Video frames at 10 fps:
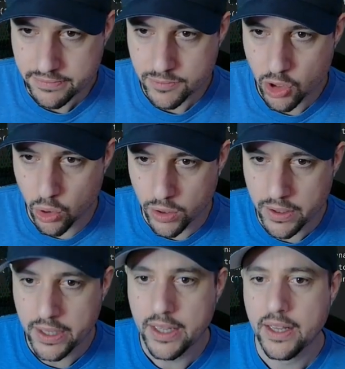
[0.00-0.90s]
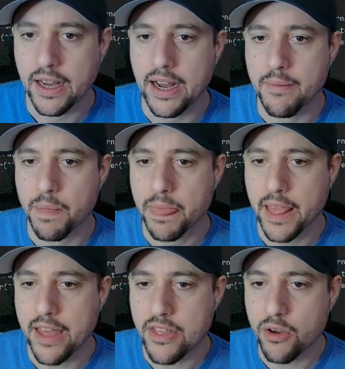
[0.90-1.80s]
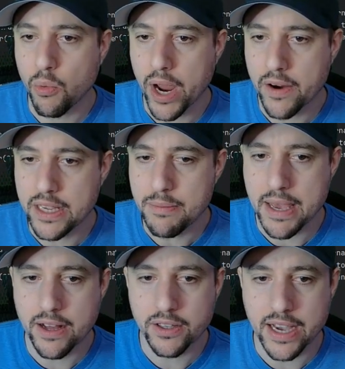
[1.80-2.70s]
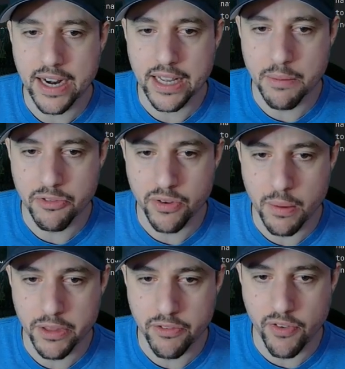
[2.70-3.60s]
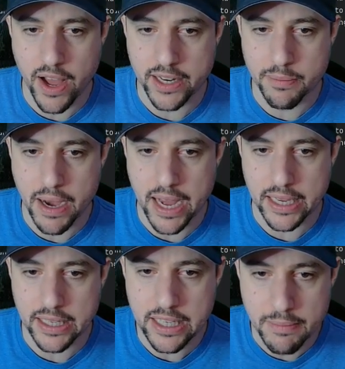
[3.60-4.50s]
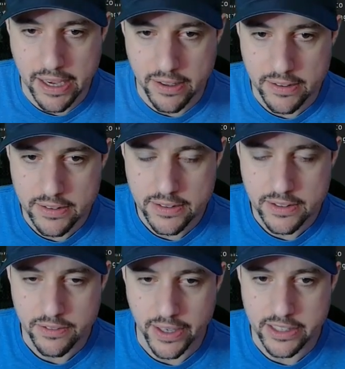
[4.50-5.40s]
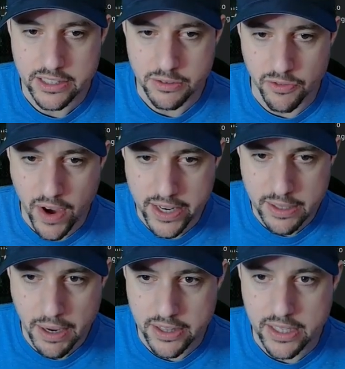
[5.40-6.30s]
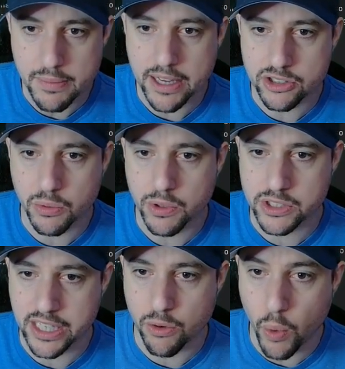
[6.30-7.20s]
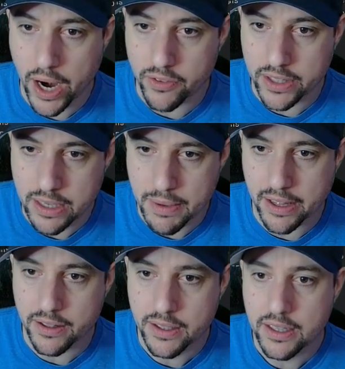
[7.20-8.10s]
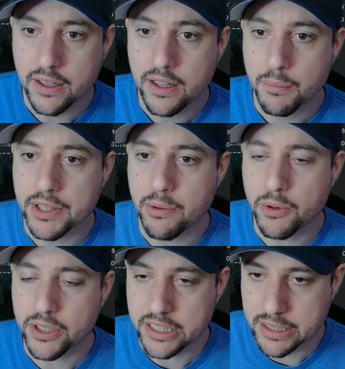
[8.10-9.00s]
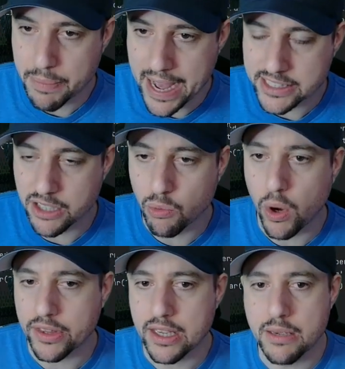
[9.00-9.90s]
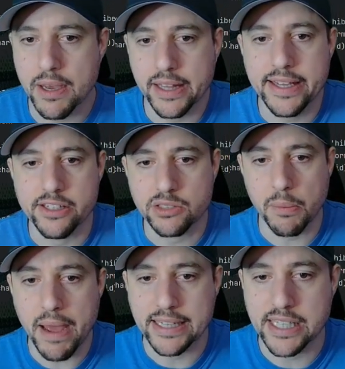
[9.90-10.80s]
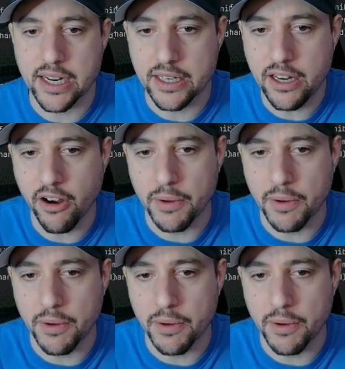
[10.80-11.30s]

Cool. Um, and then the where email kind of comes from the find by email, right? Because we're finding by the email, so we're saying where the email, but then we need to pass in what that email is. So we pass that in here.